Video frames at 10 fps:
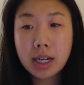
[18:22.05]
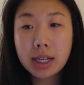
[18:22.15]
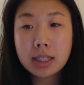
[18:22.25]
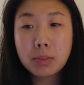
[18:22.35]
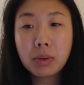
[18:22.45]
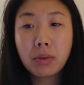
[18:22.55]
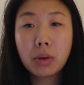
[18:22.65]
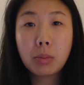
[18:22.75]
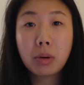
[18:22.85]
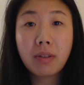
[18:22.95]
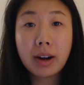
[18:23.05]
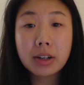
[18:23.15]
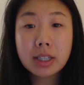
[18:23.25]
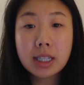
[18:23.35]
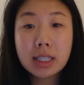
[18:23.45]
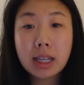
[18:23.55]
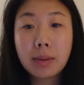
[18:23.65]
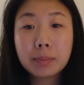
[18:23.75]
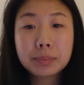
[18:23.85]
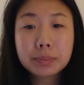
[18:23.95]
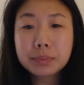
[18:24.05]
tests before the provider sees them,